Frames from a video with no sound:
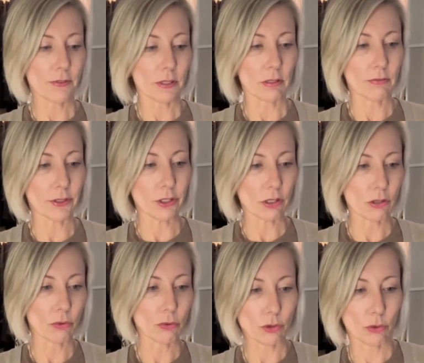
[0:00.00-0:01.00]
office of
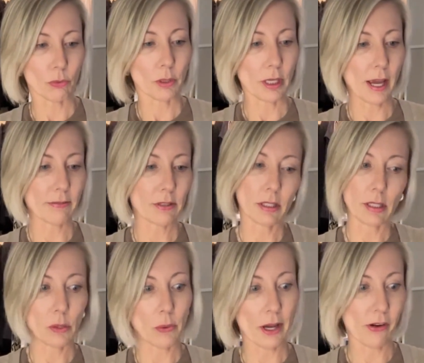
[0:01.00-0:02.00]
ours. So we have
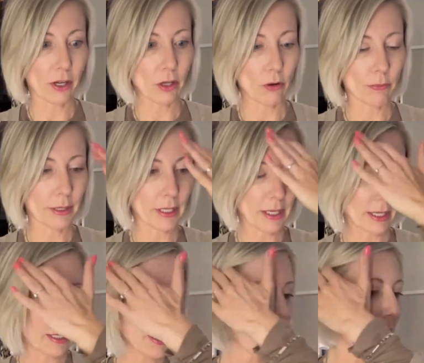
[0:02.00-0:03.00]
just acquired a company,
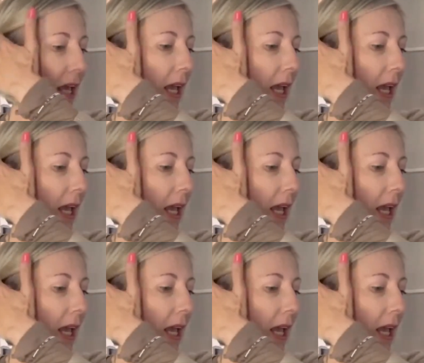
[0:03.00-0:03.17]
and